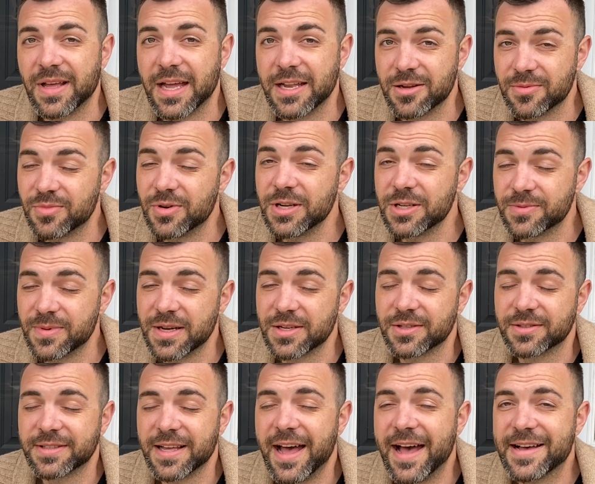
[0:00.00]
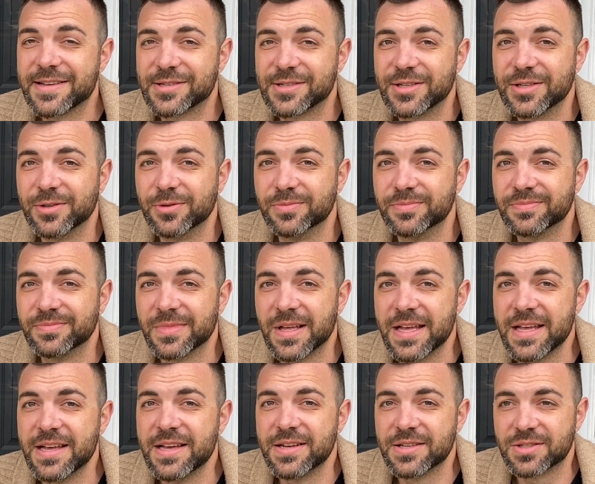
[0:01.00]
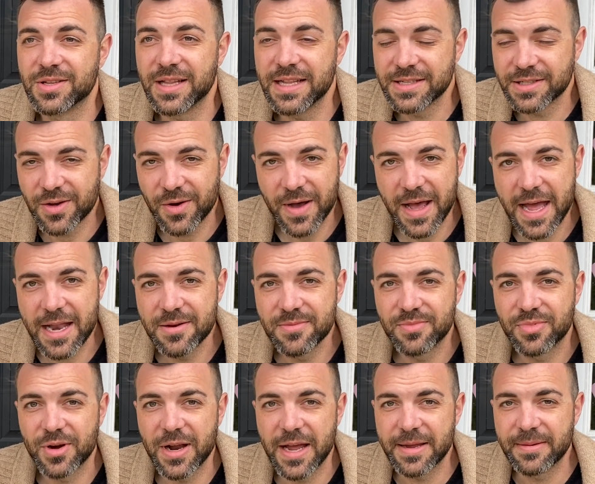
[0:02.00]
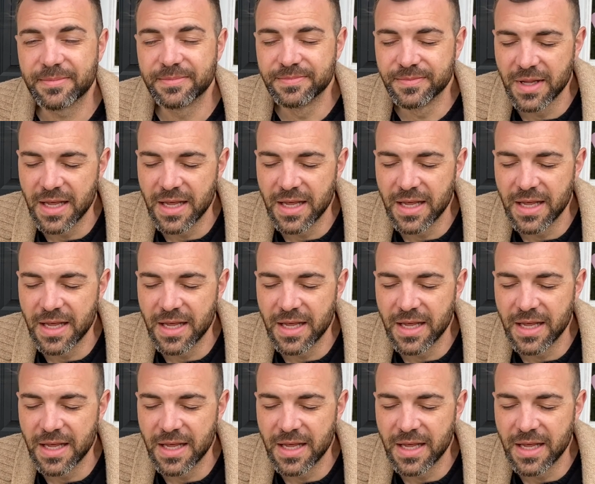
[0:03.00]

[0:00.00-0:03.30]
and you're pretty special to us too. So let's go ahead and pray.